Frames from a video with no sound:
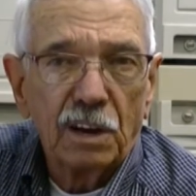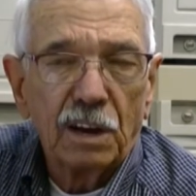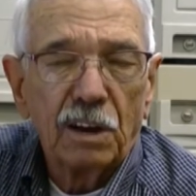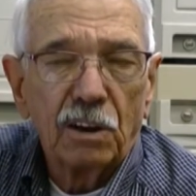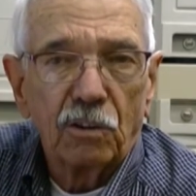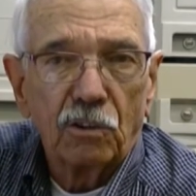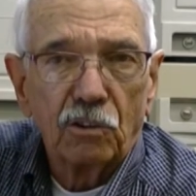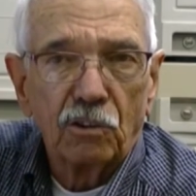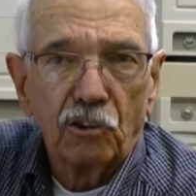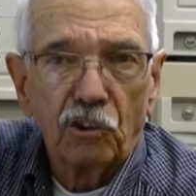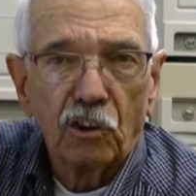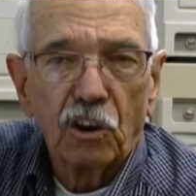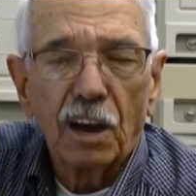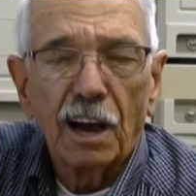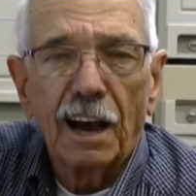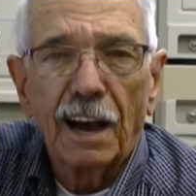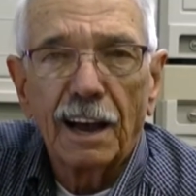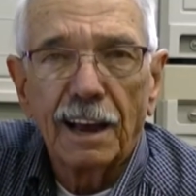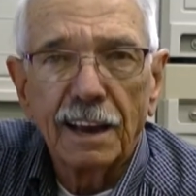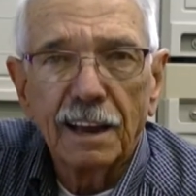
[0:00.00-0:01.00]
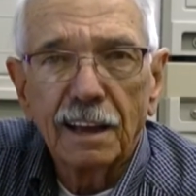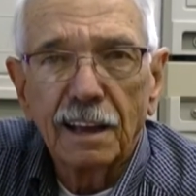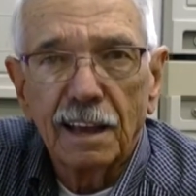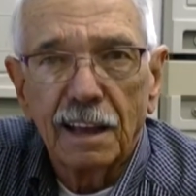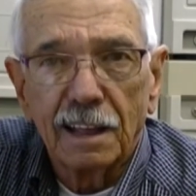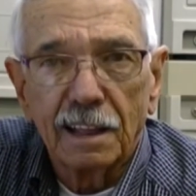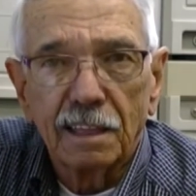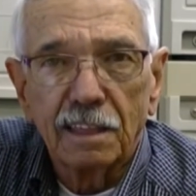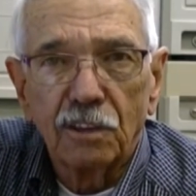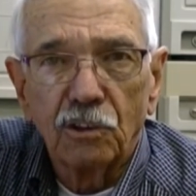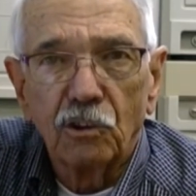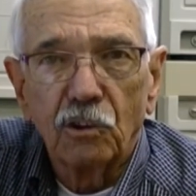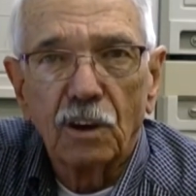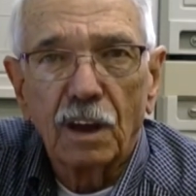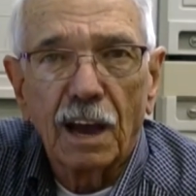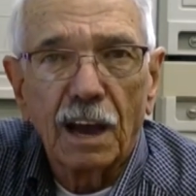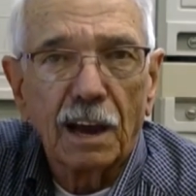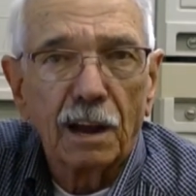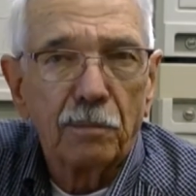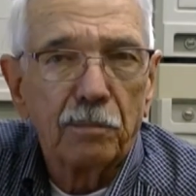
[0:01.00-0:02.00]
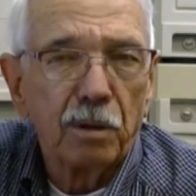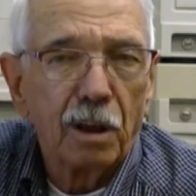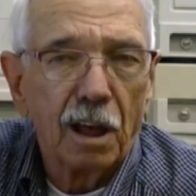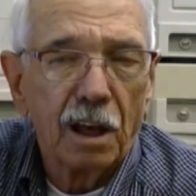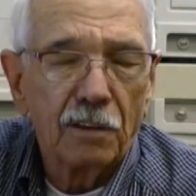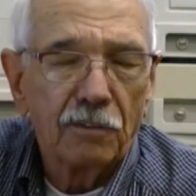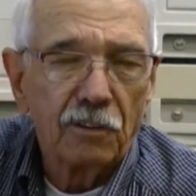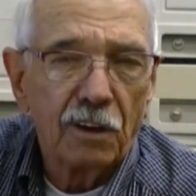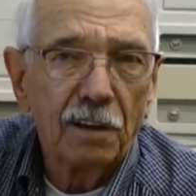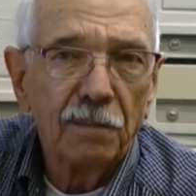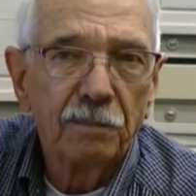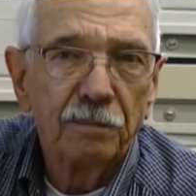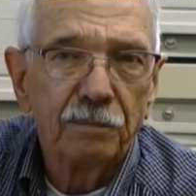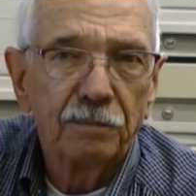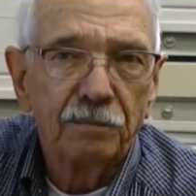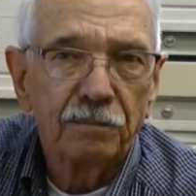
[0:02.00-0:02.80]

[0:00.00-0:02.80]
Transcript: here in Ukiah at the Ukiah Plaza.